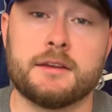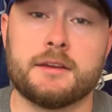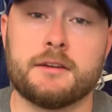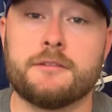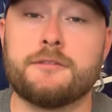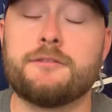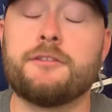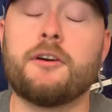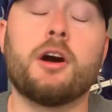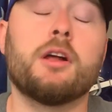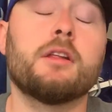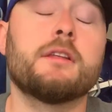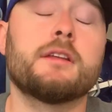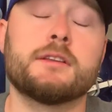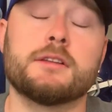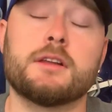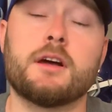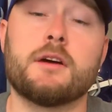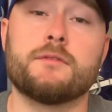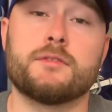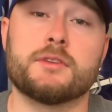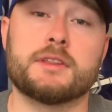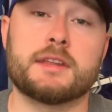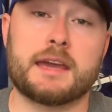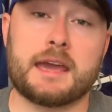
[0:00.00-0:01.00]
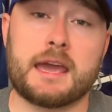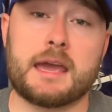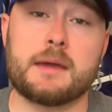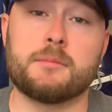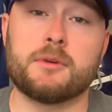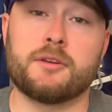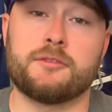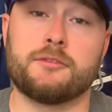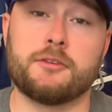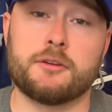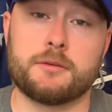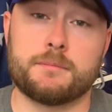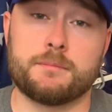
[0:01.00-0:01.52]
fall in love with the game
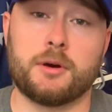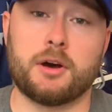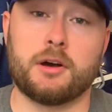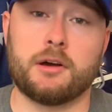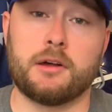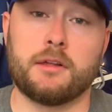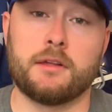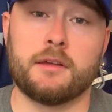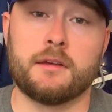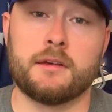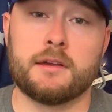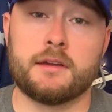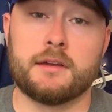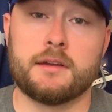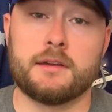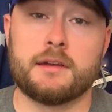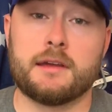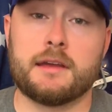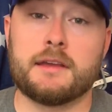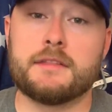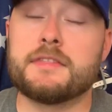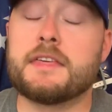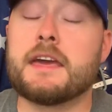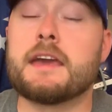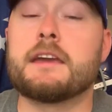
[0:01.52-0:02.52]
of football, and